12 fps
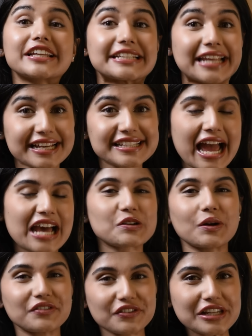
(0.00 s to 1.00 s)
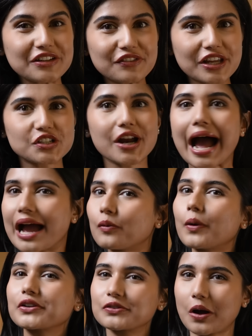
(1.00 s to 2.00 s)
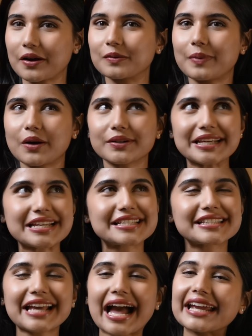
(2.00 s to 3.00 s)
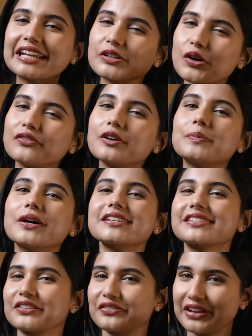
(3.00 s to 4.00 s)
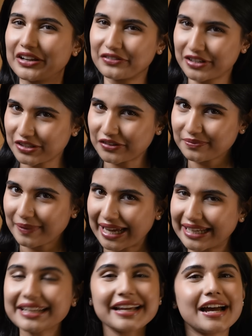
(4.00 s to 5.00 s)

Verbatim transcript: the next Android 15 feature I want to talk about is kind of a personal favorite of mine.